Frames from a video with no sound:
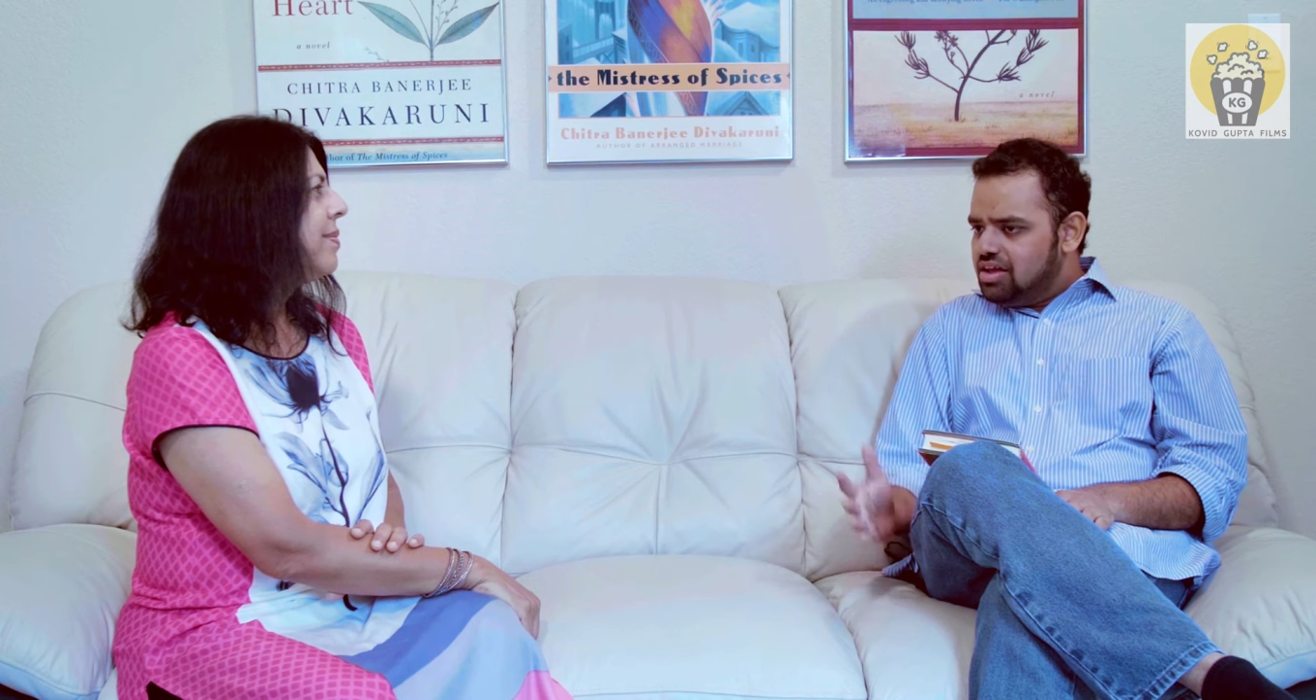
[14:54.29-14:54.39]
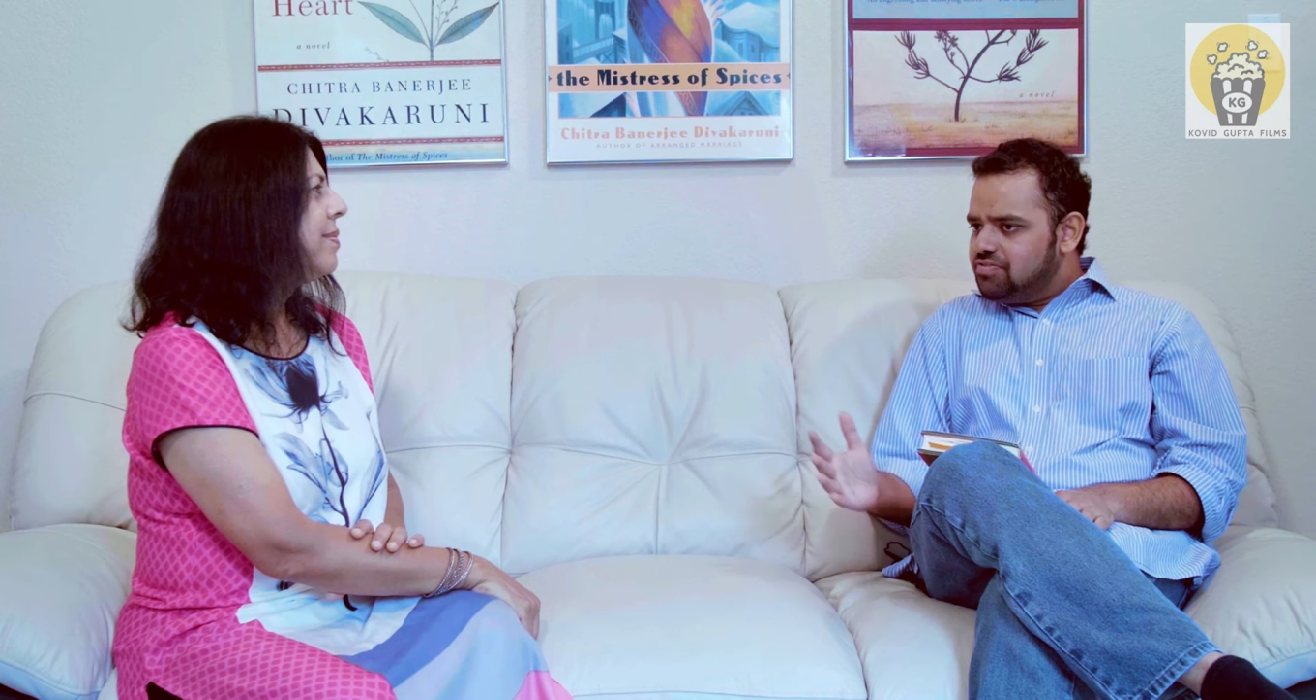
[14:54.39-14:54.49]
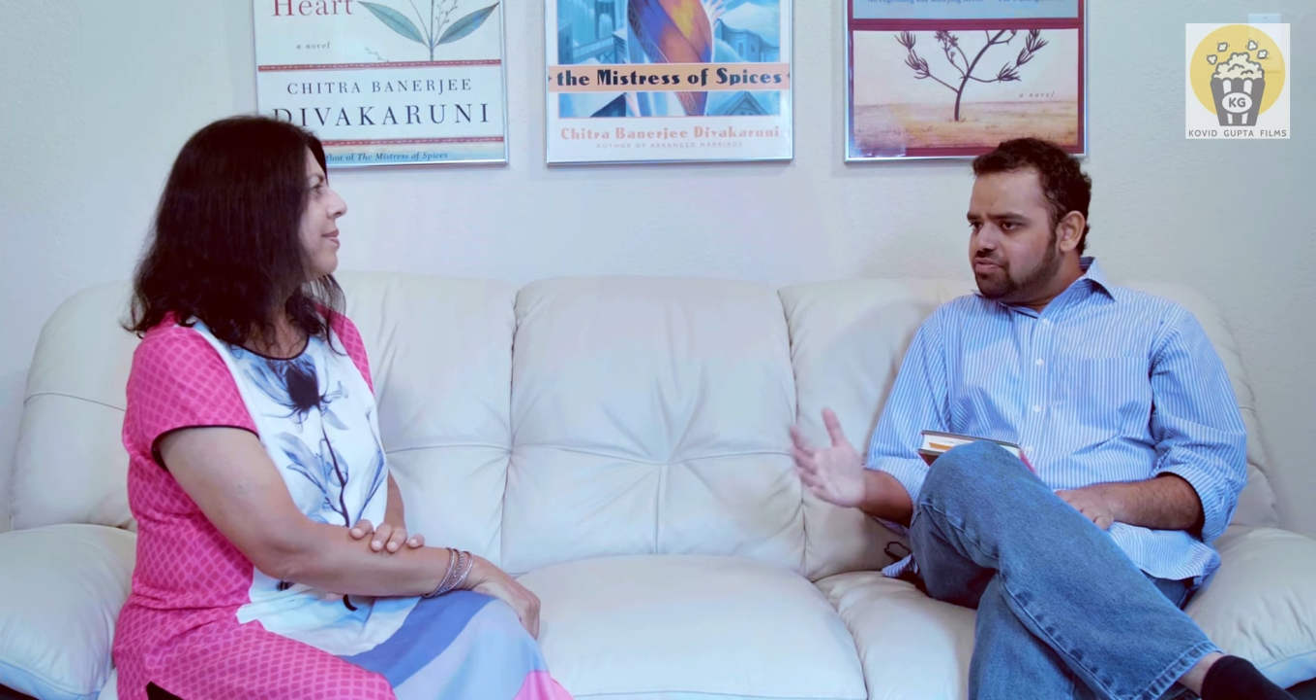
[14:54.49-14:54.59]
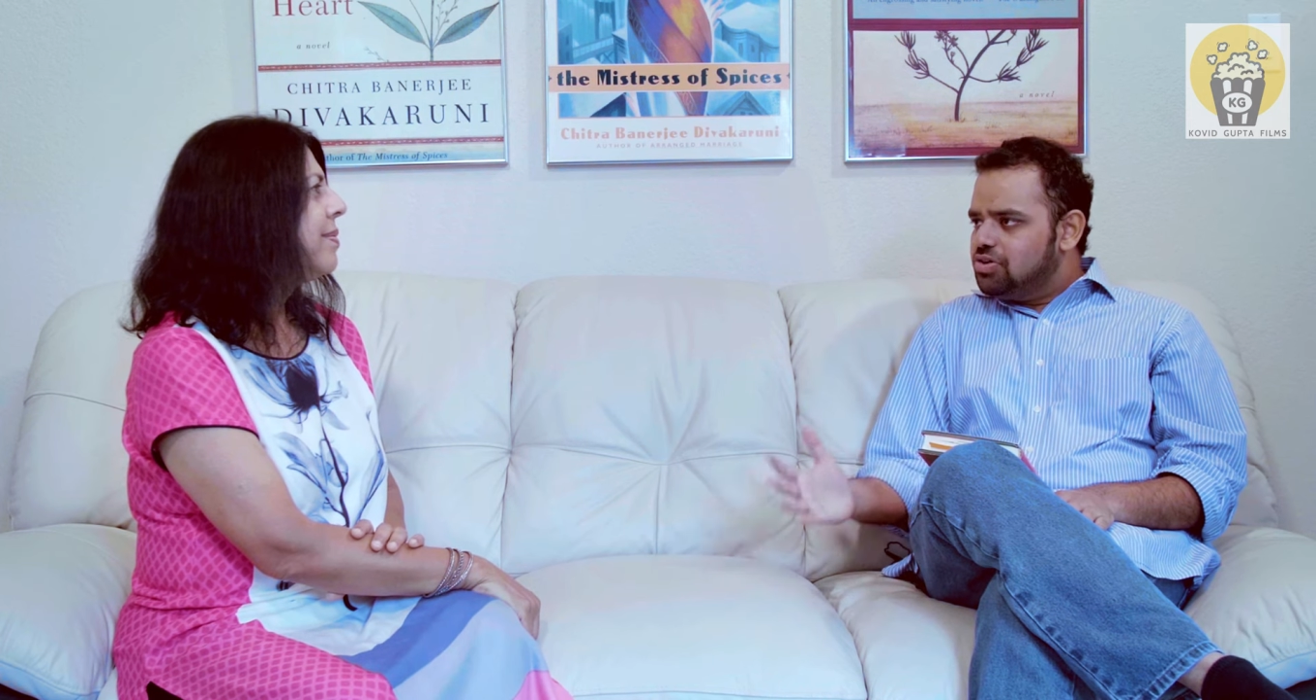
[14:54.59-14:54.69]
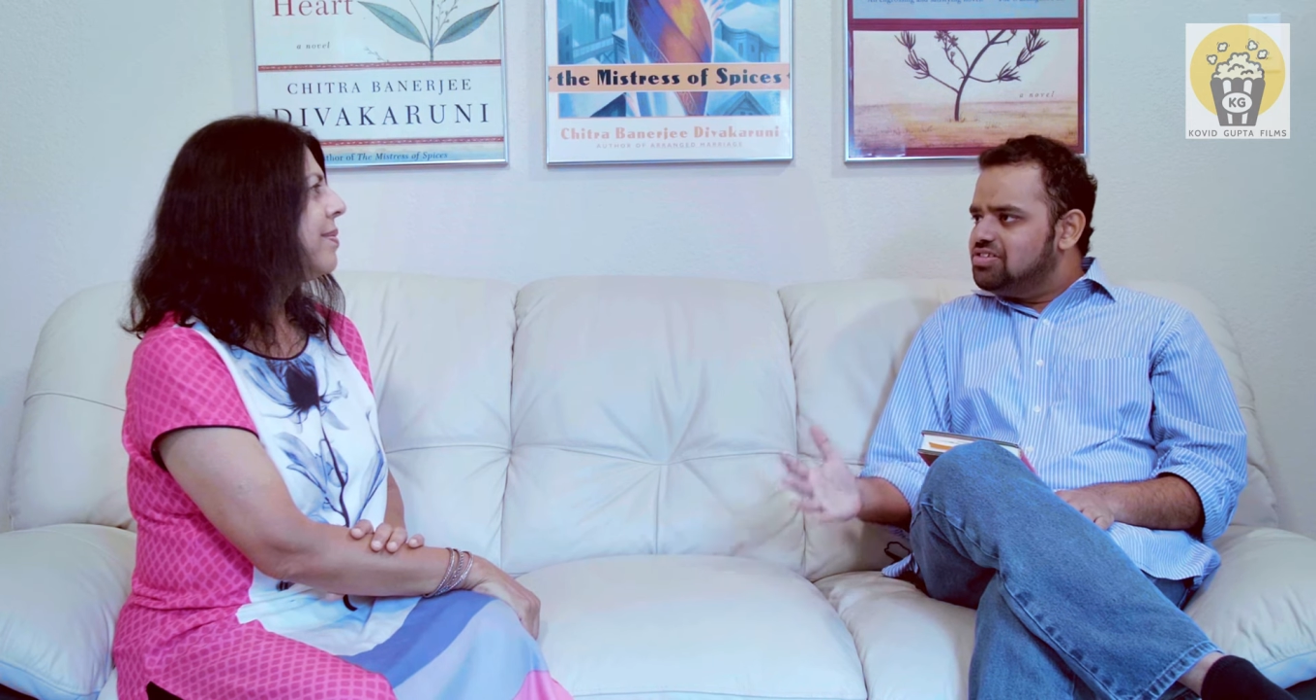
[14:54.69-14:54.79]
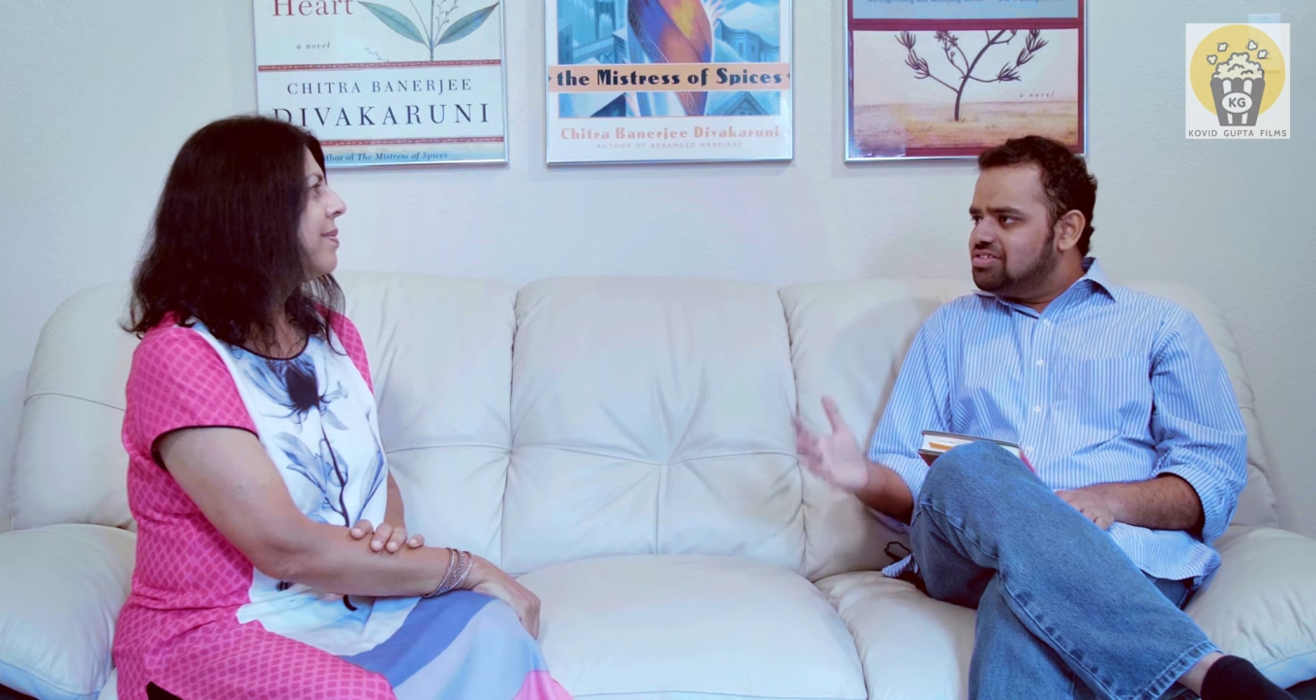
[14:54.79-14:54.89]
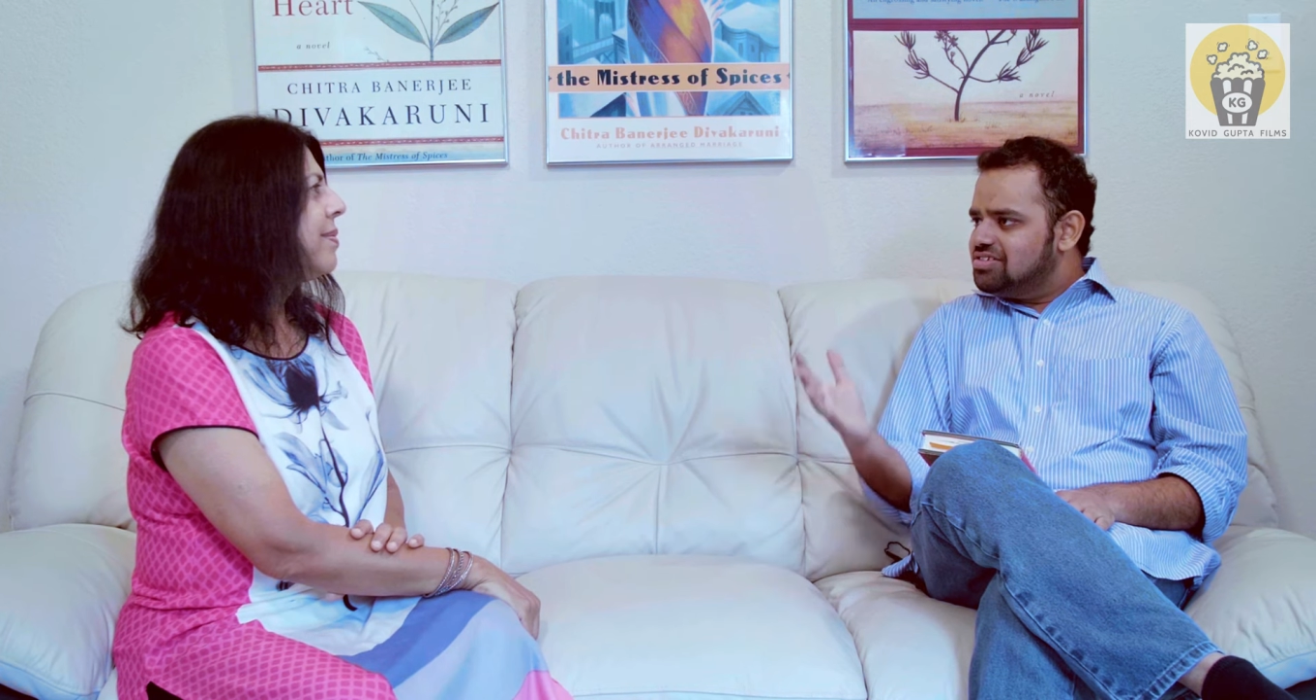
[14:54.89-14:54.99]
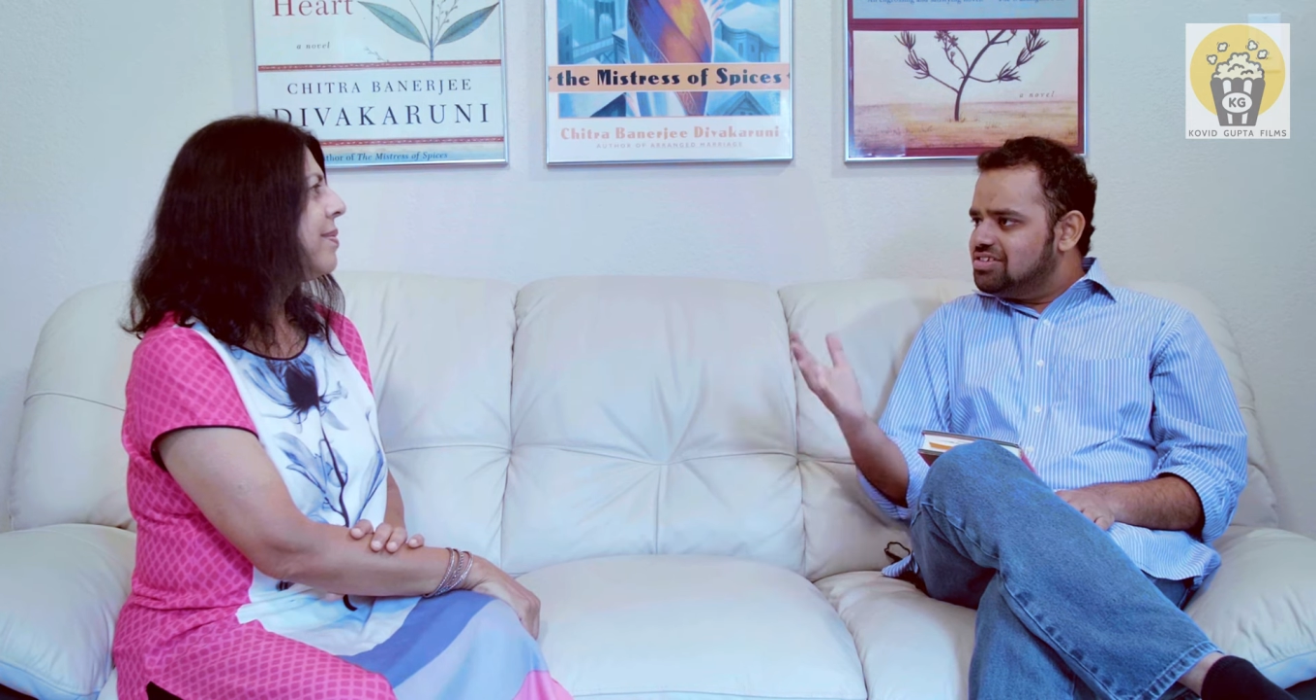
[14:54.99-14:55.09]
first